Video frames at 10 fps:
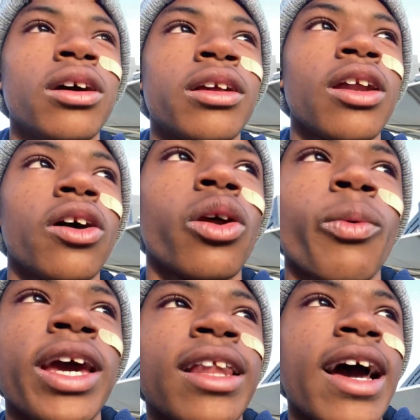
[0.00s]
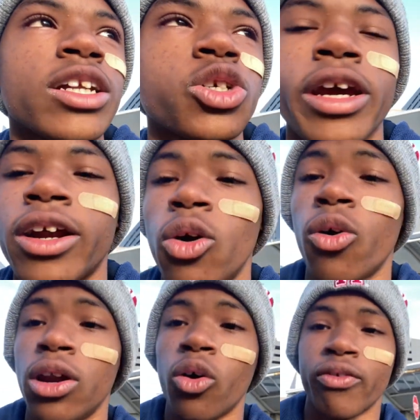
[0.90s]
get on the red line train
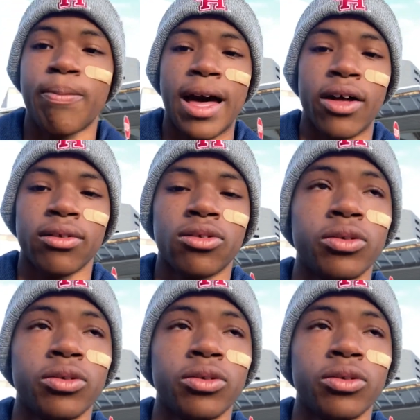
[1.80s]
going northbound.